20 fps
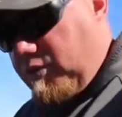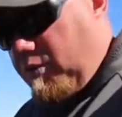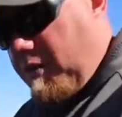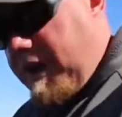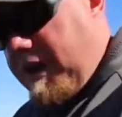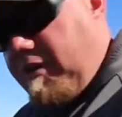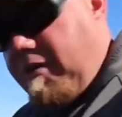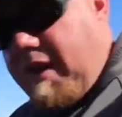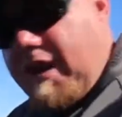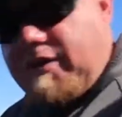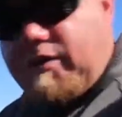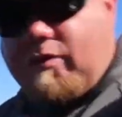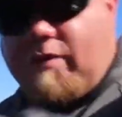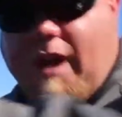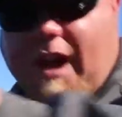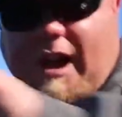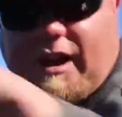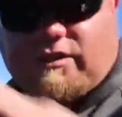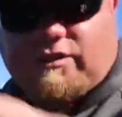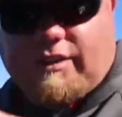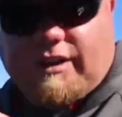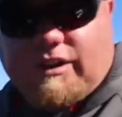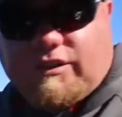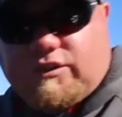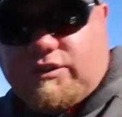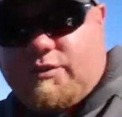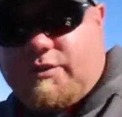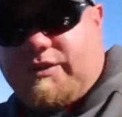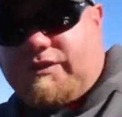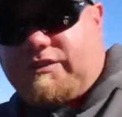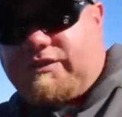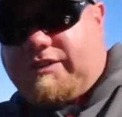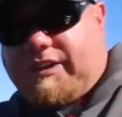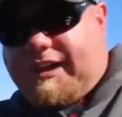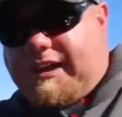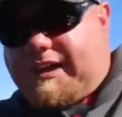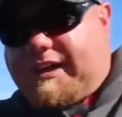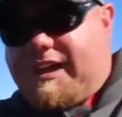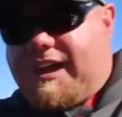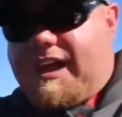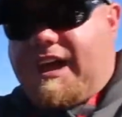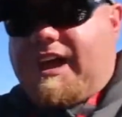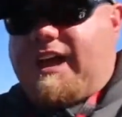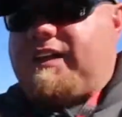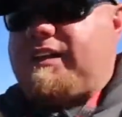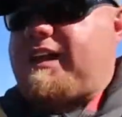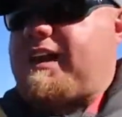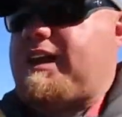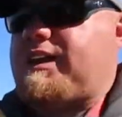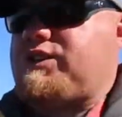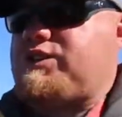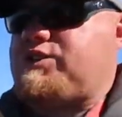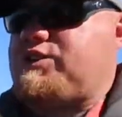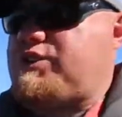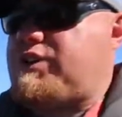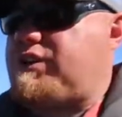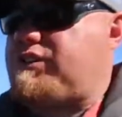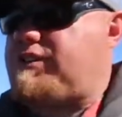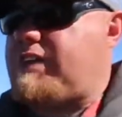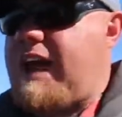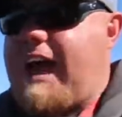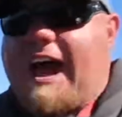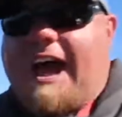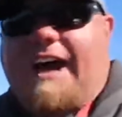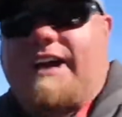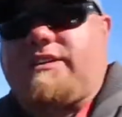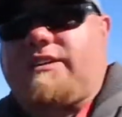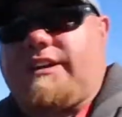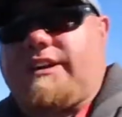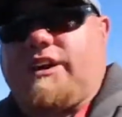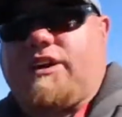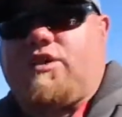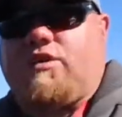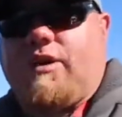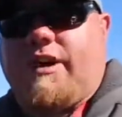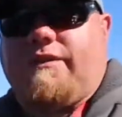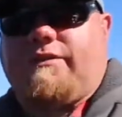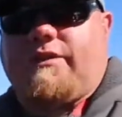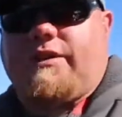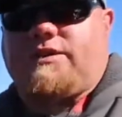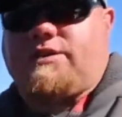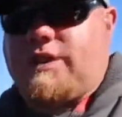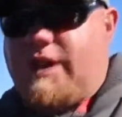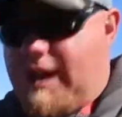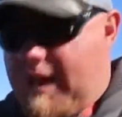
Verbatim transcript: right around the rocks, let it do its thing, let it just act like a crayfish.